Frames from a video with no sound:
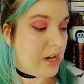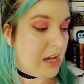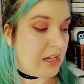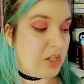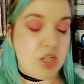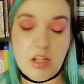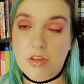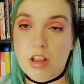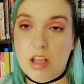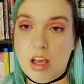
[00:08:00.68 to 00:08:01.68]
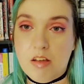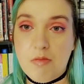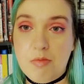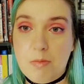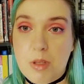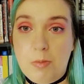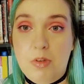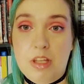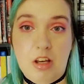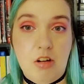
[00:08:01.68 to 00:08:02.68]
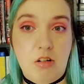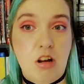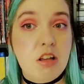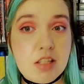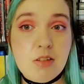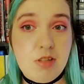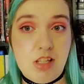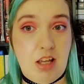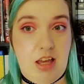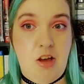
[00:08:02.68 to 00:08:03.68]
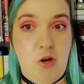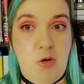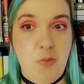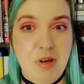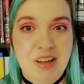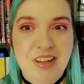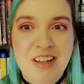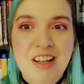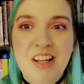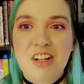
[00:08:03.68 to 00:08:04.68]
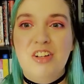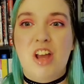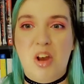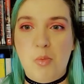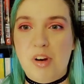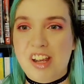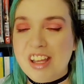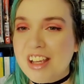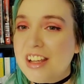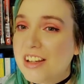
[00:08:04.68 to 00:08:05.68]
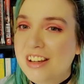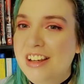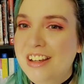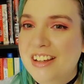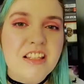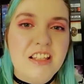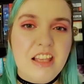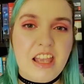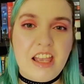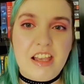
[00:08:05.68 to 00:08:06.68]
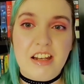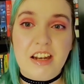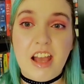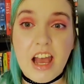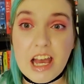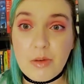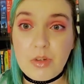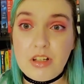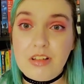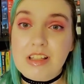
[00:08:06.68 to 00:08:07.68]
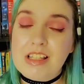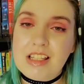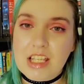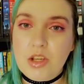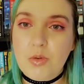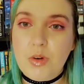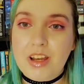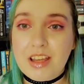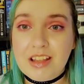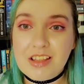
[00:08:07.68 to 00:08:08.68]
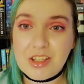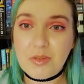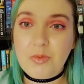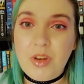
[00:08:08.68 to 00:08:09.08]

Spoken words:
I can share the love with people that are also stuck at home, not working. And I will see you again soon.